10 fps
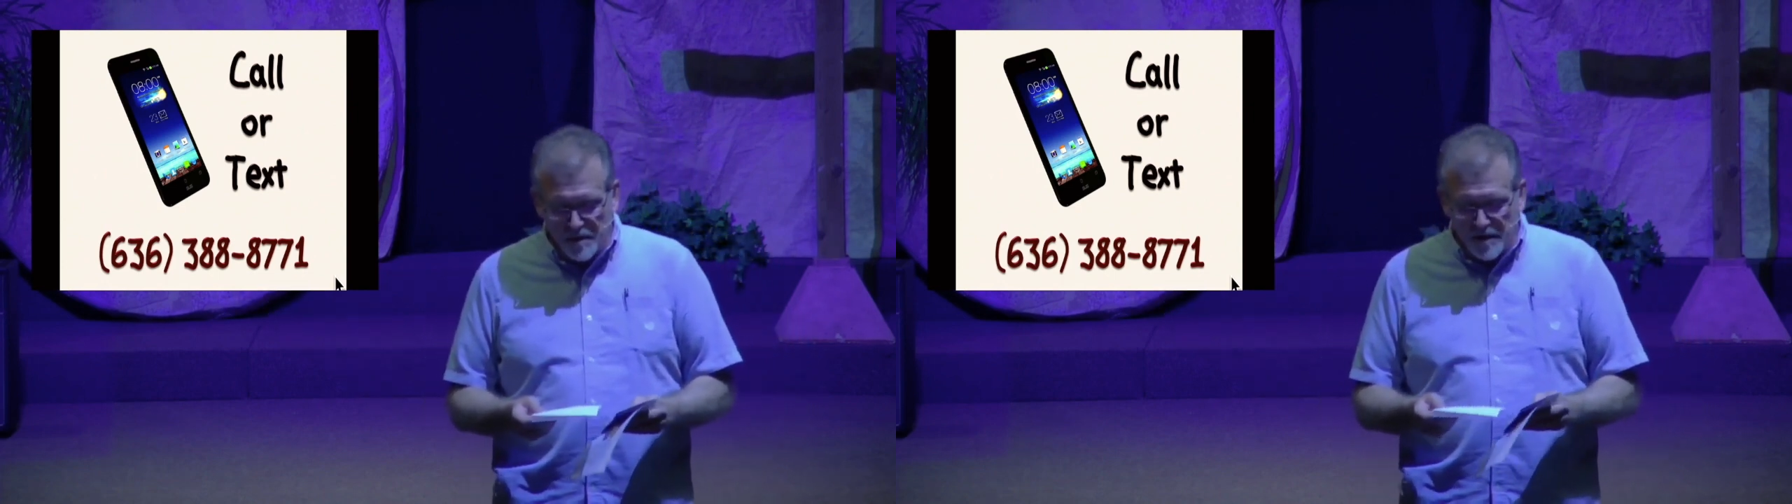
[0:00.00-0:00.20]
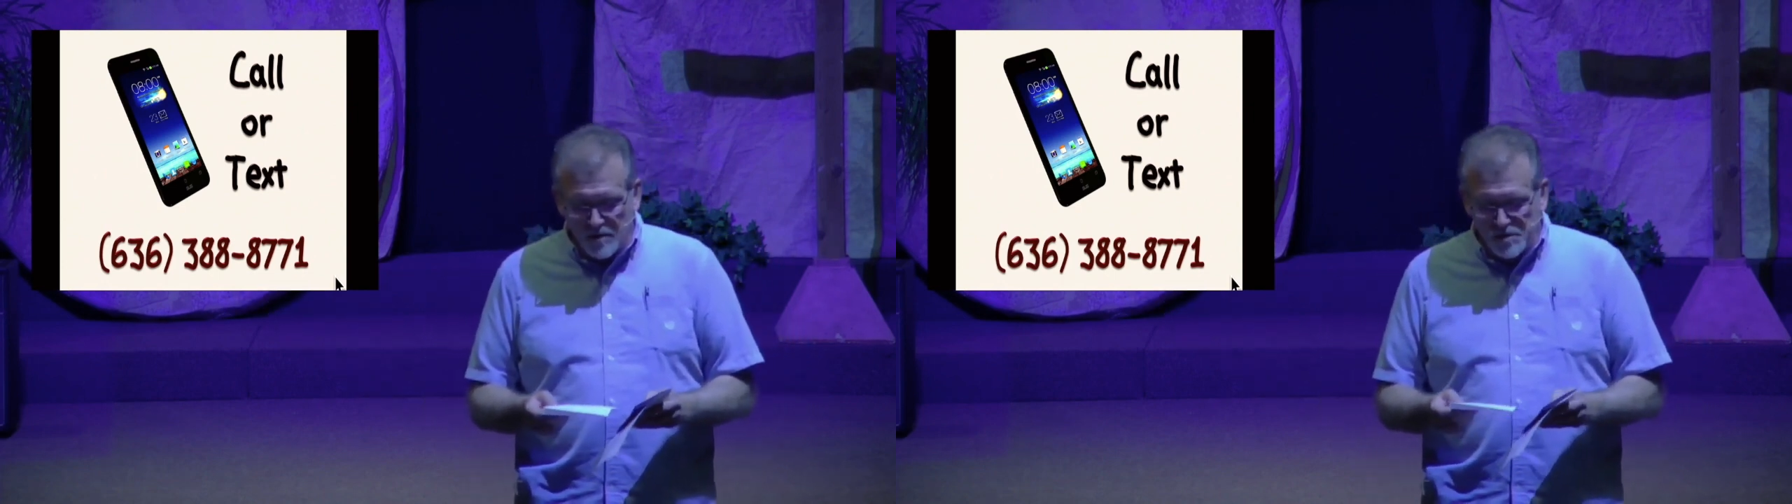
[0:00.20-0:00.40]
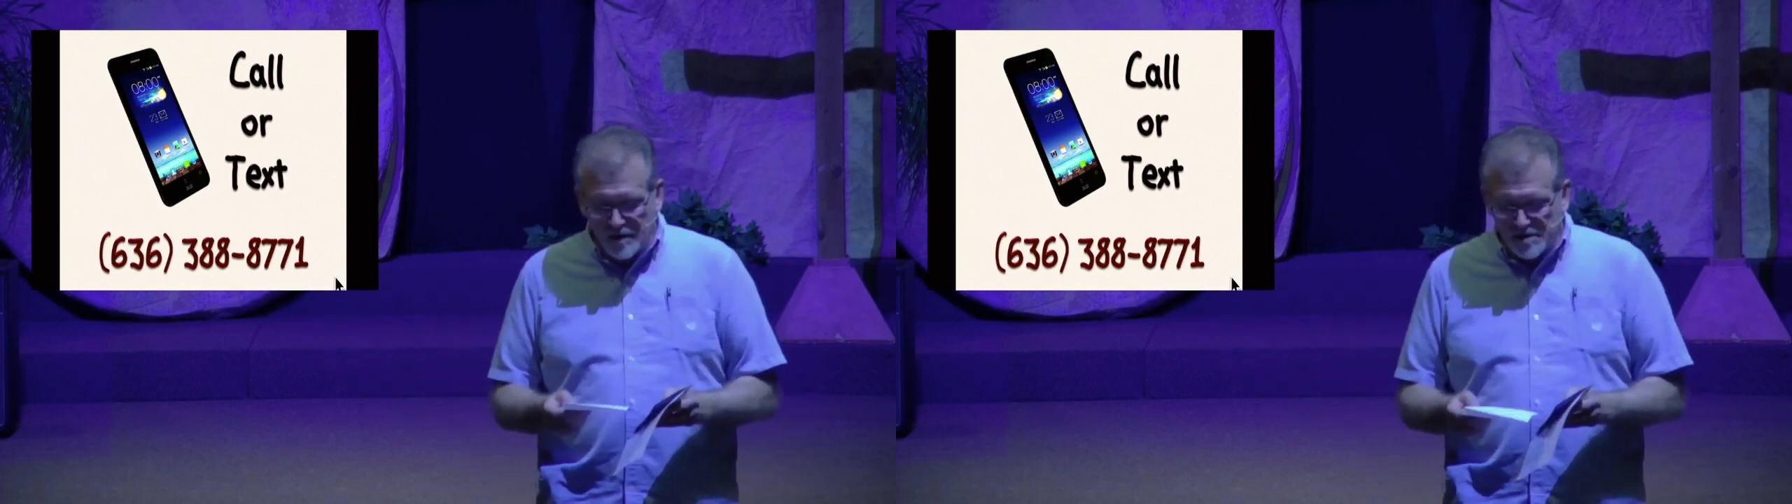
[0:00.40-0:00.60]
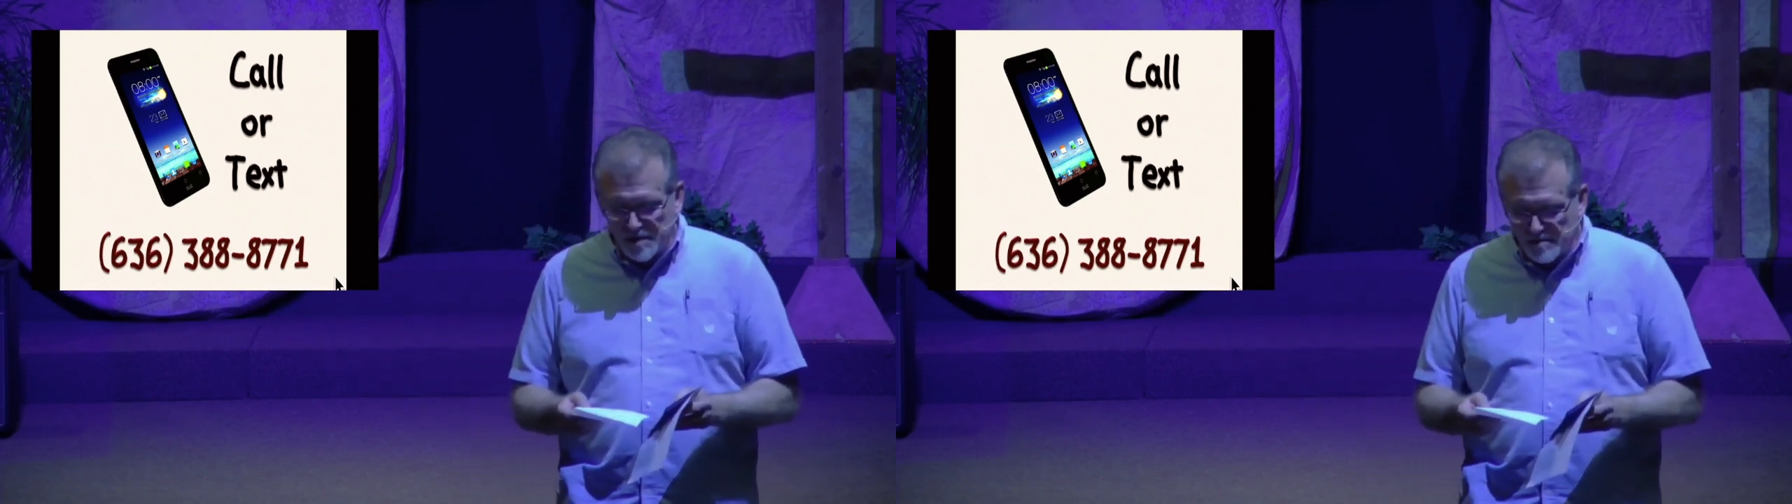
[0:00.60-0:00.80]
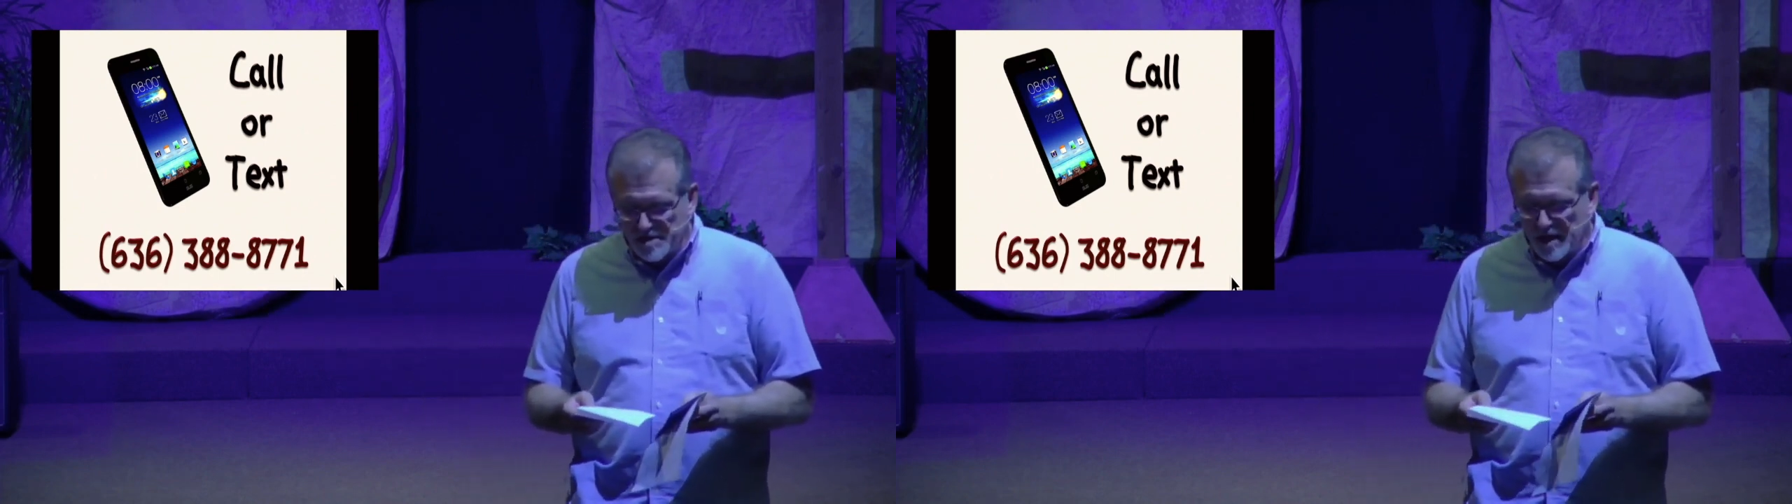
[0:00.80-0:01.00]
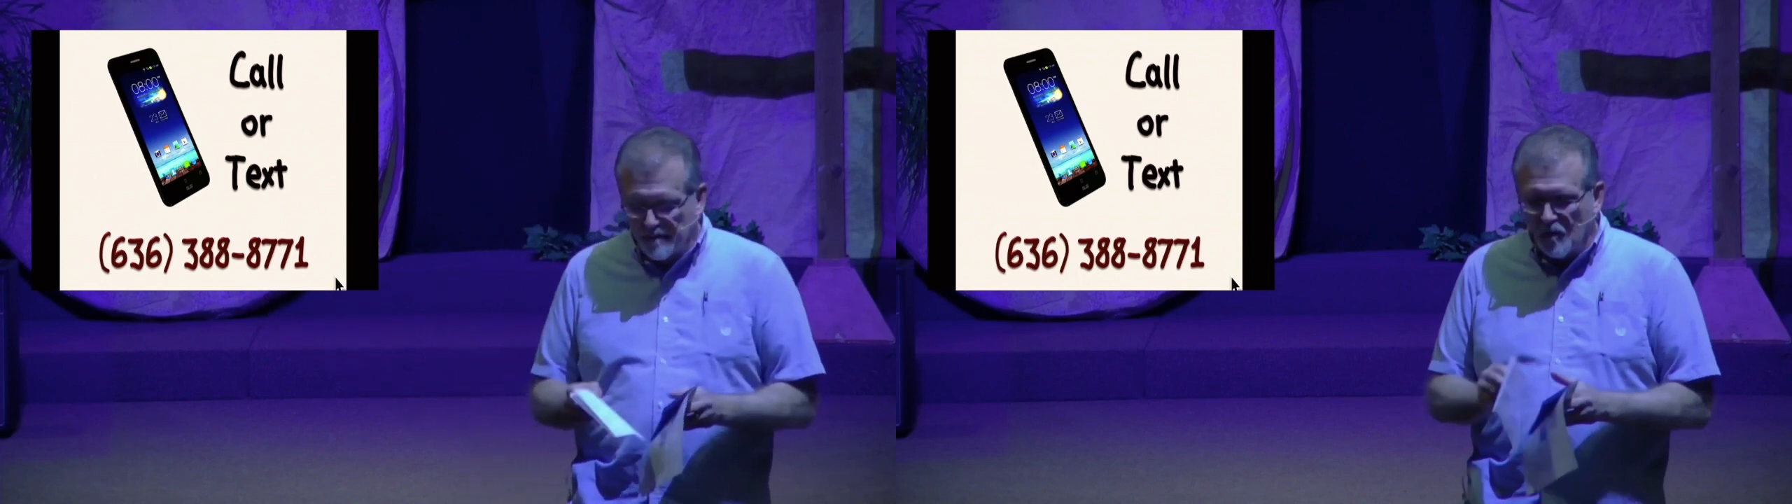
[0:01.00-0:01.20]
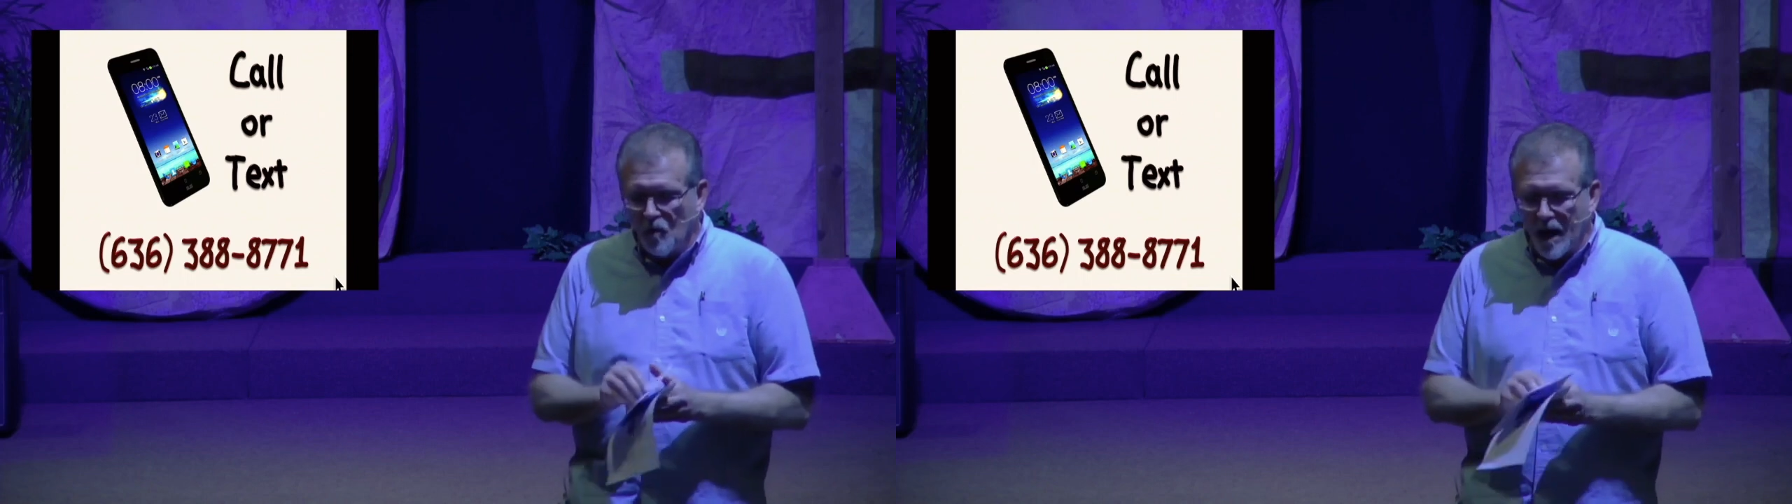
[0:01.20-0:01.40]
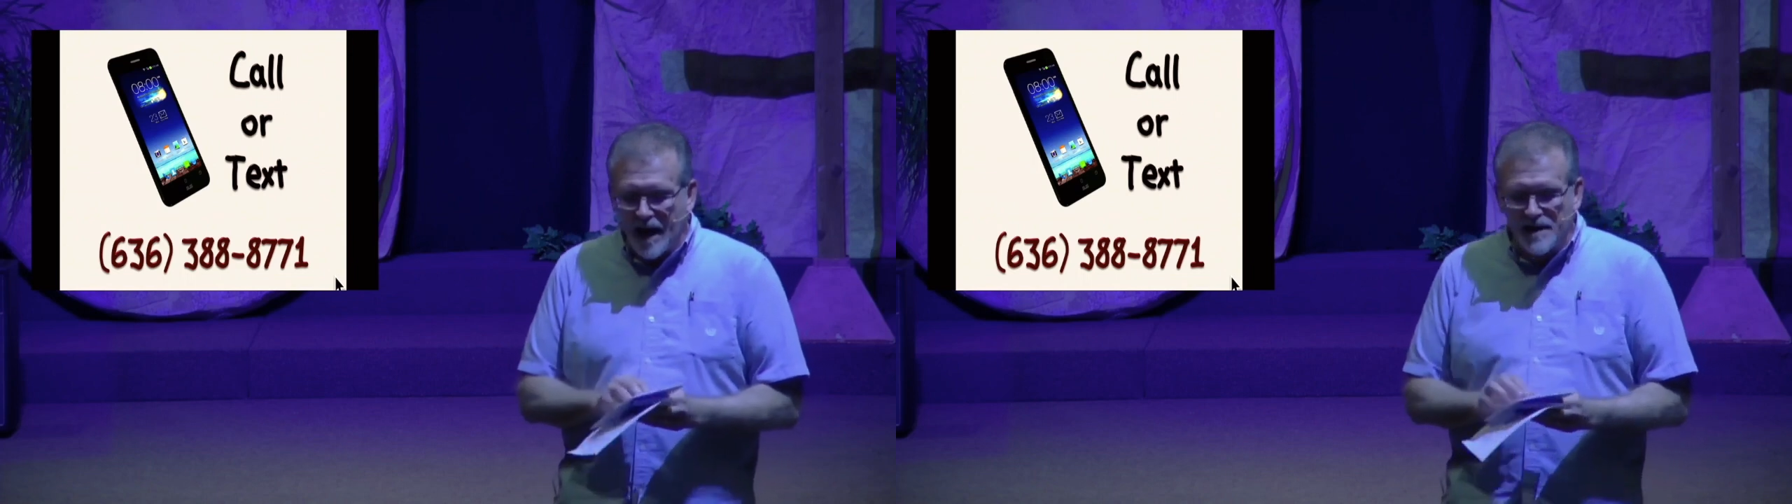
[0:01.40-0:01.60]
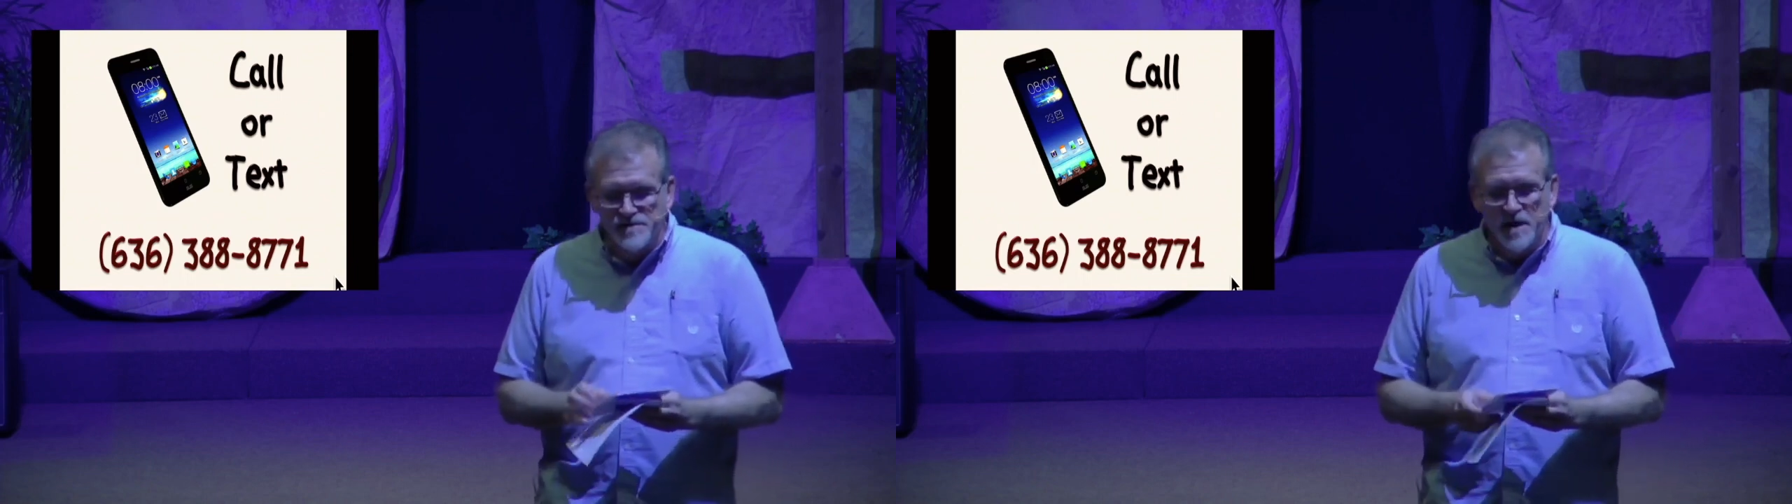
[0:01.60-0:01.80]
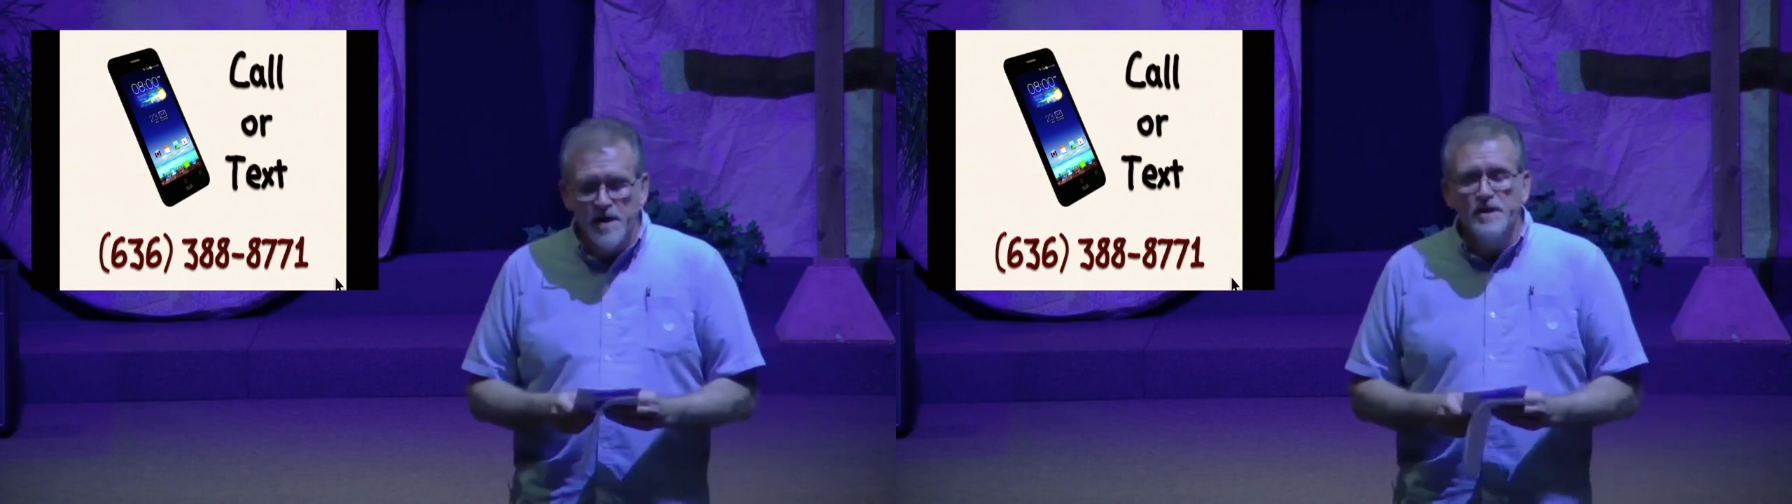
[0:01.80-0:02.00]
But those are just some simple
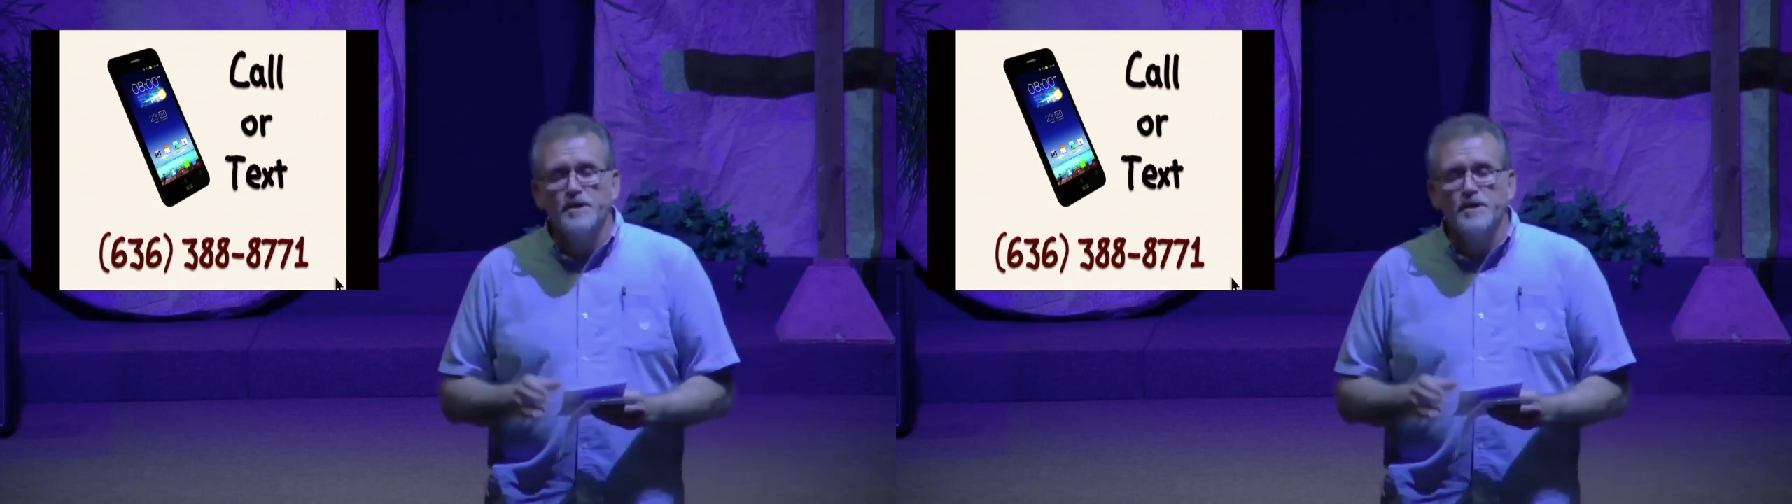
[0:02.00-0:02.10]
ways